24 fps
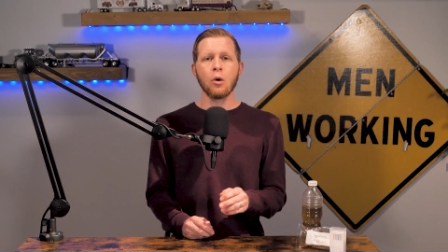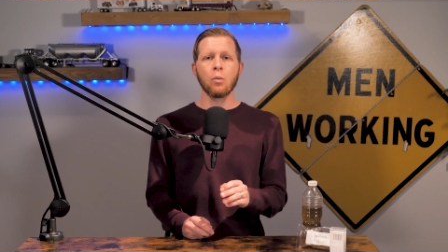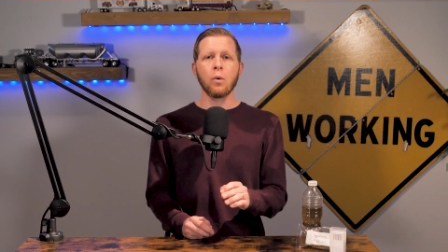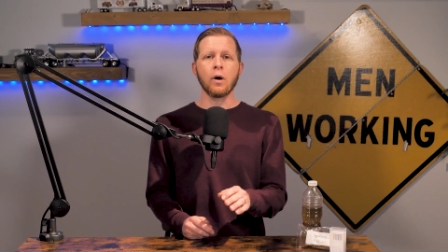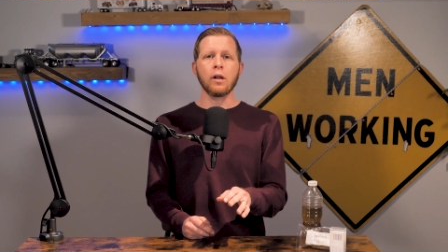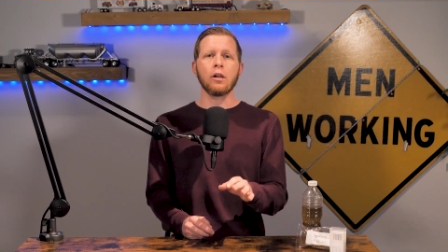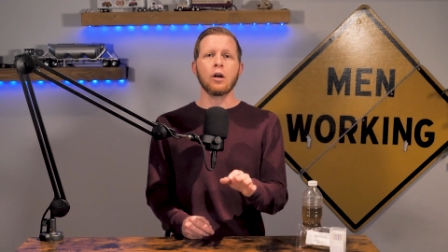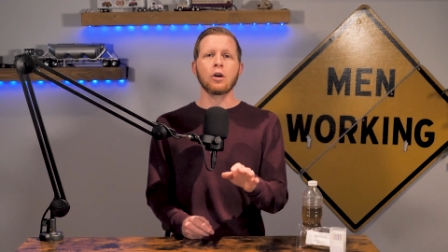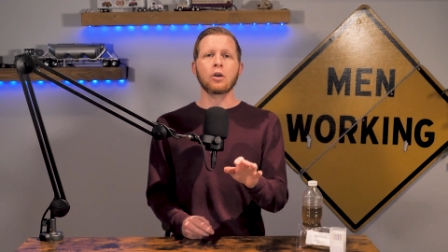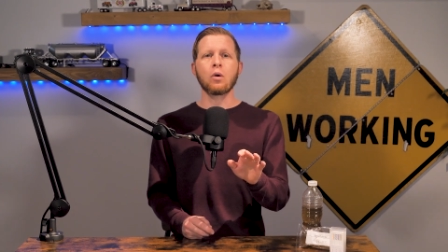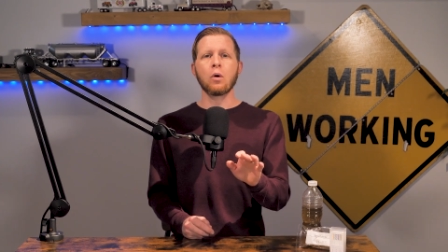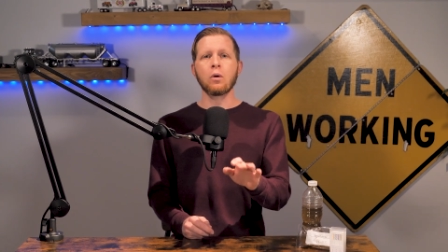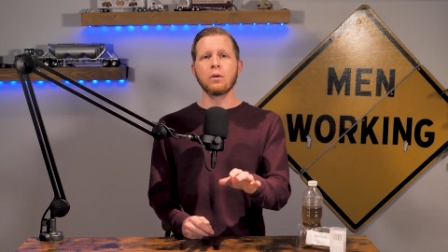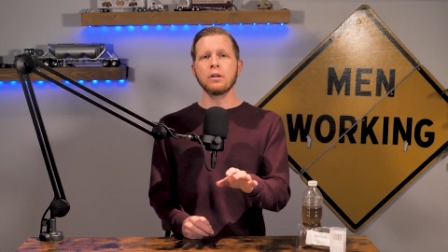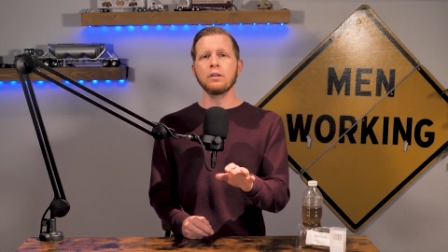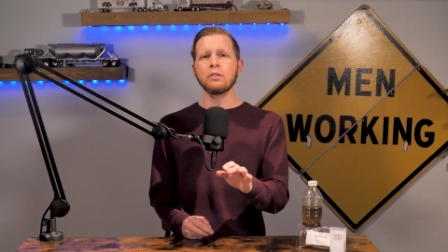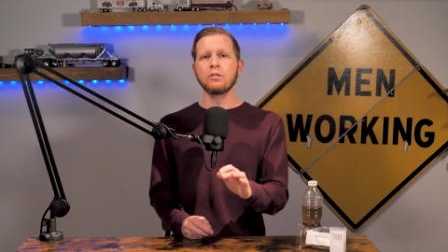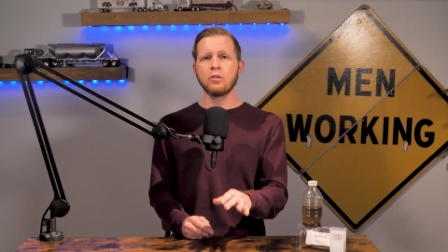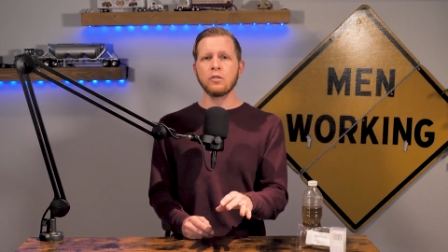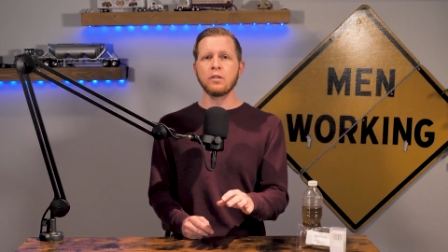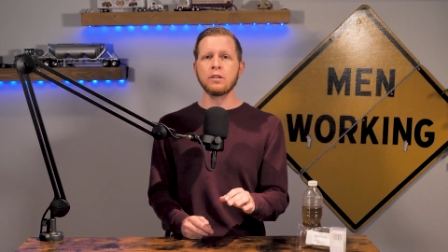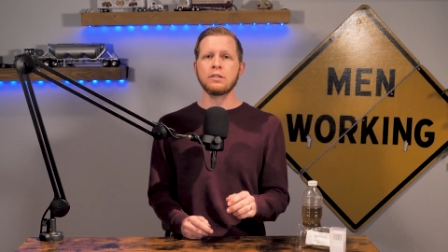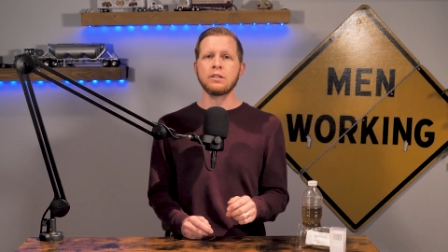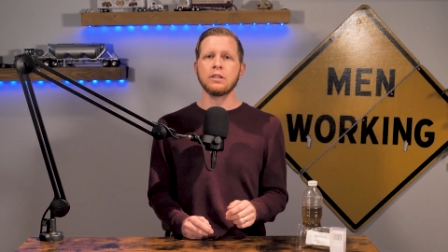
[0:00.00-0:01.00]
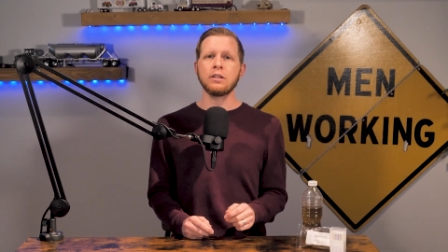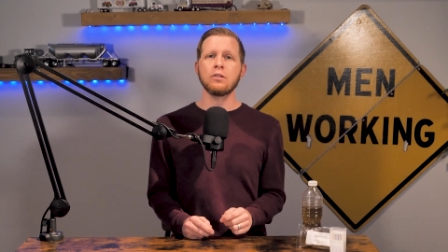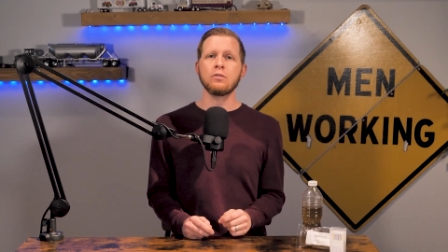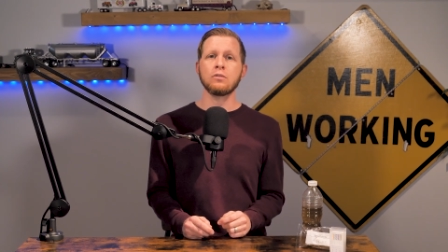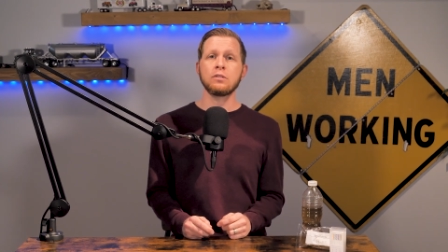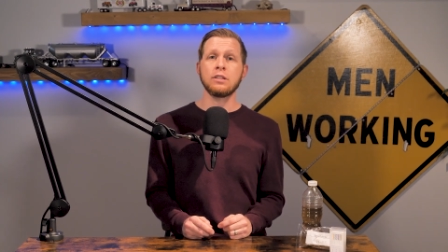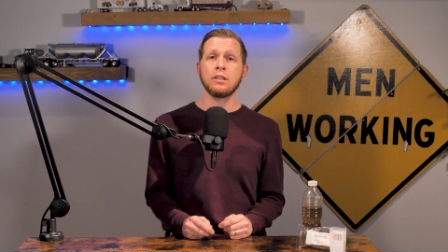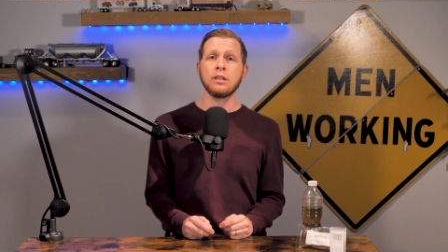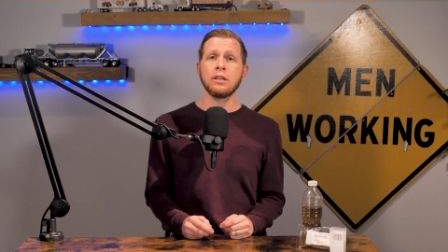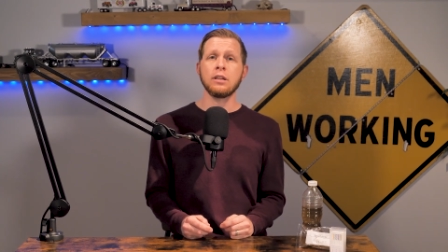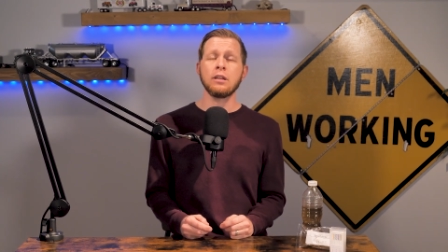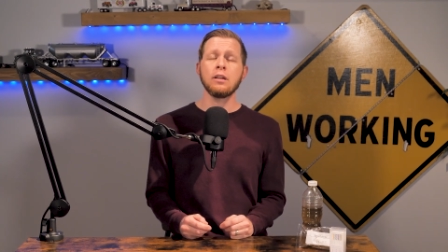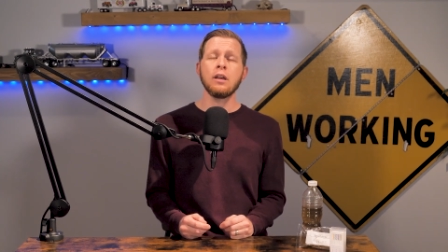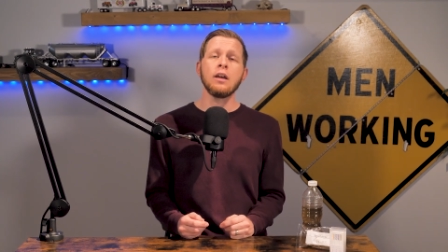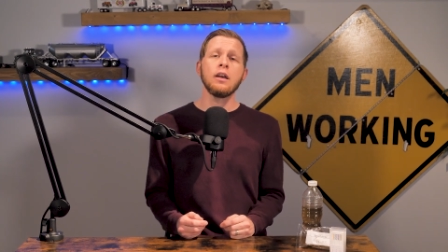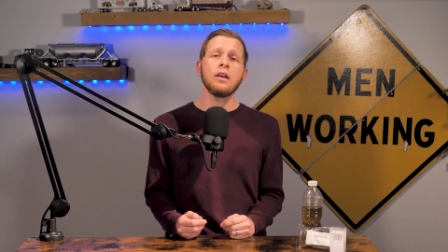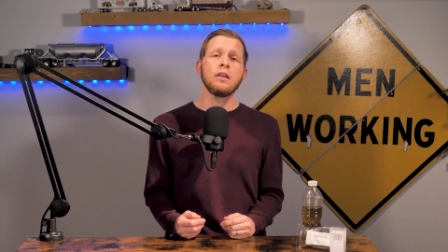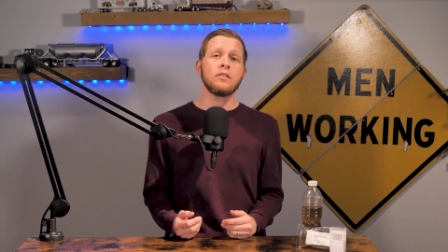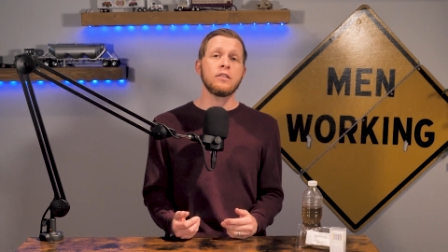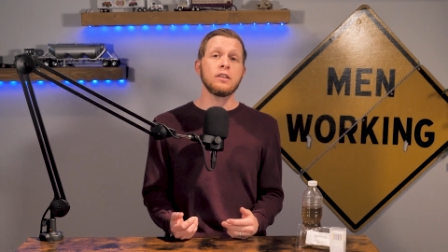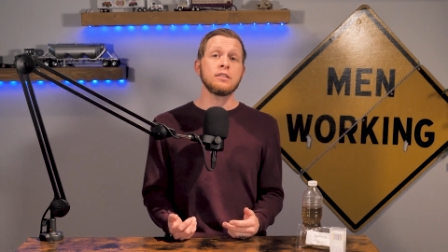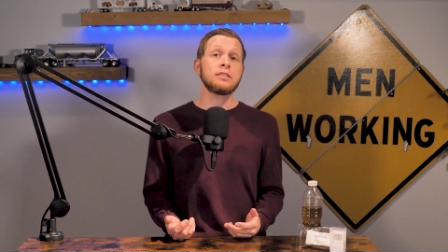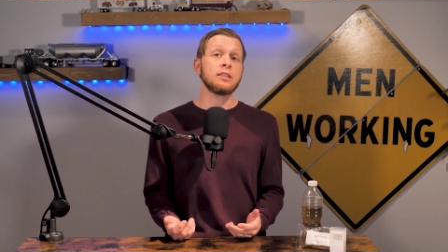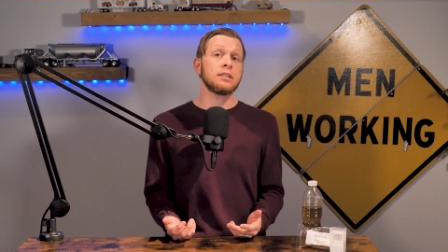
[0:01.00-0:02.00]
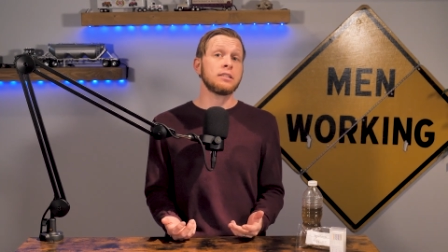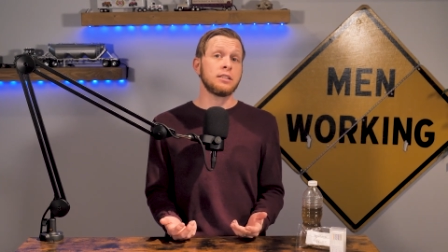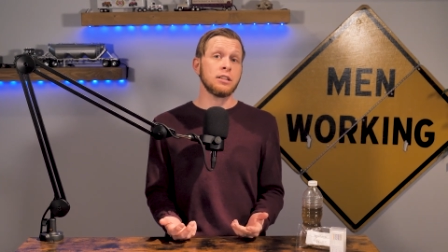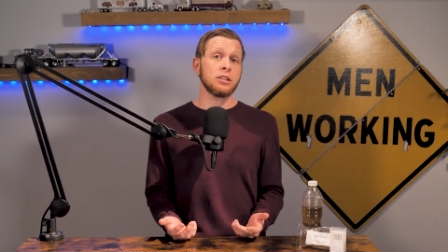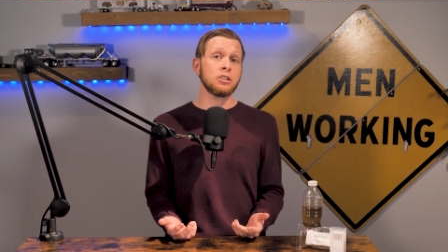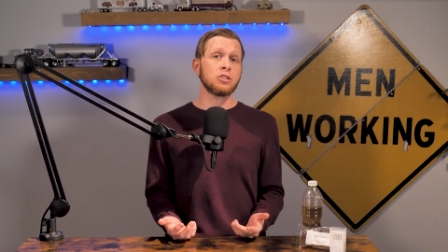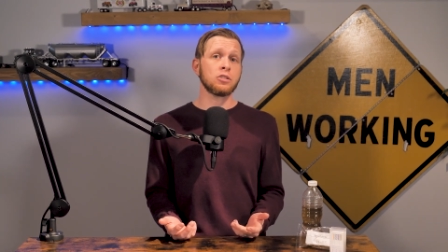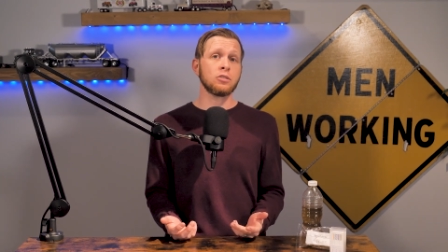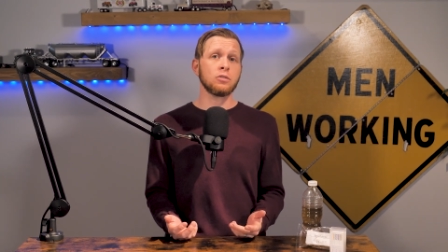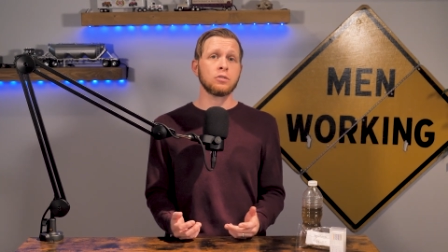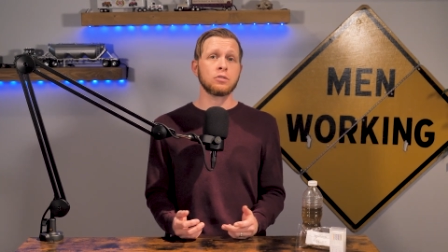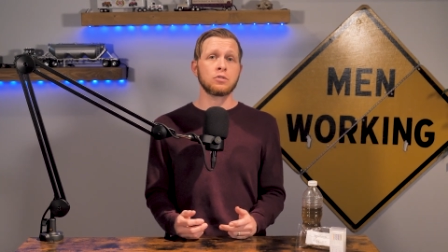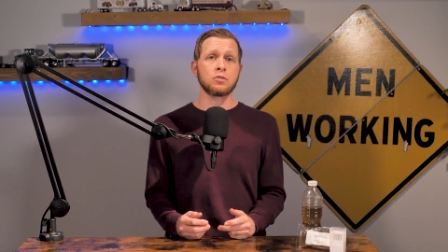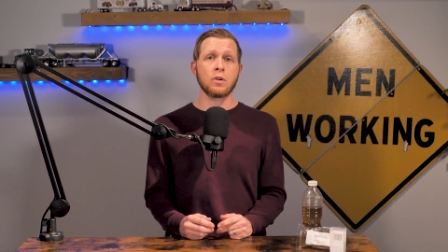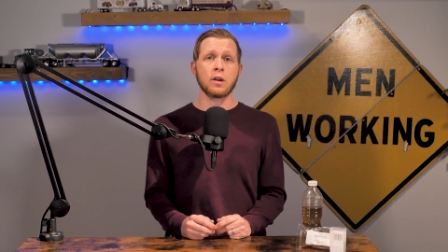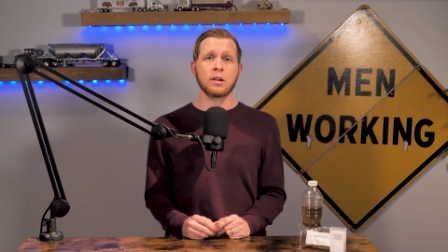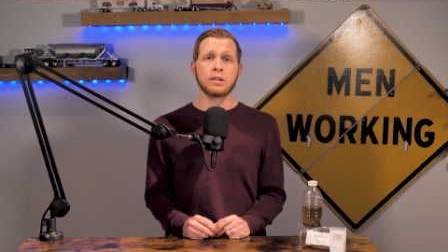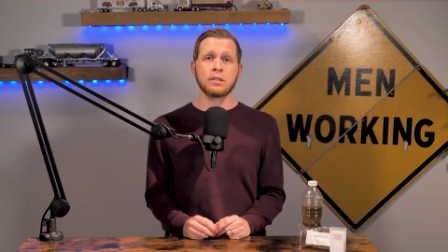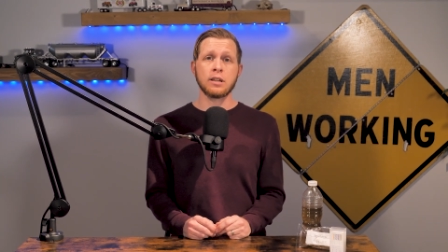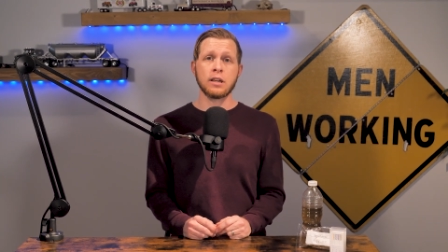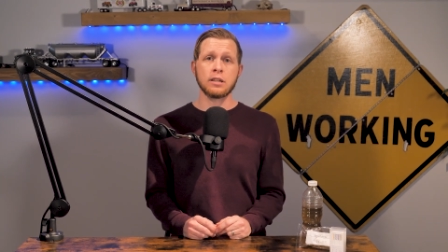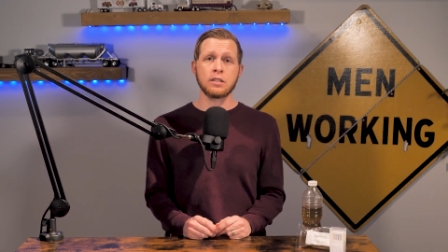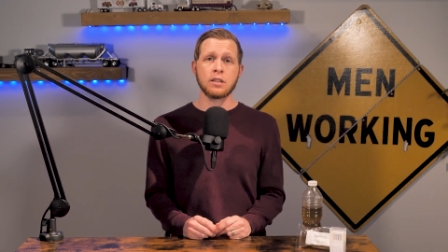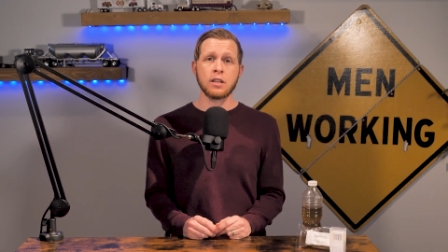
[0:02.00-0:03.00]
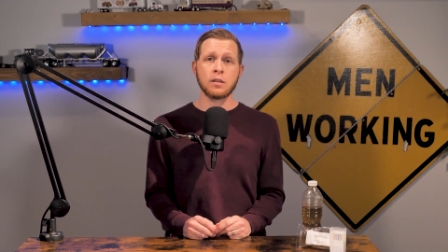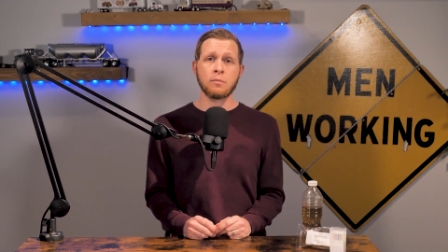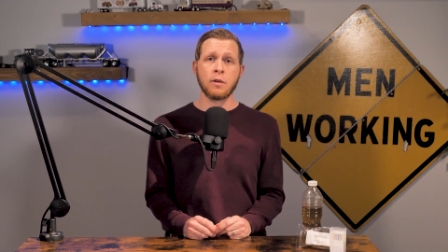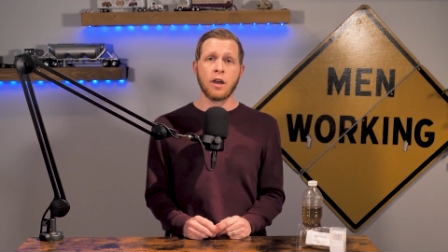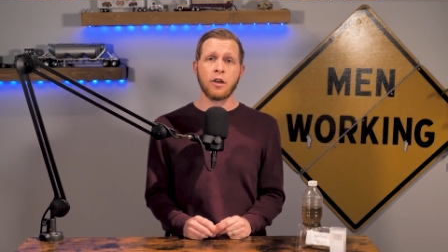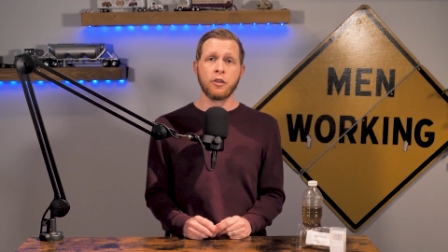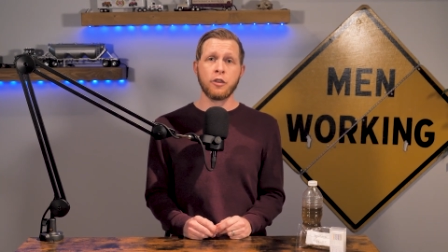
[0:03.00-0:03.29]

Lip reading: Well, according to the DOT, this additional drug testing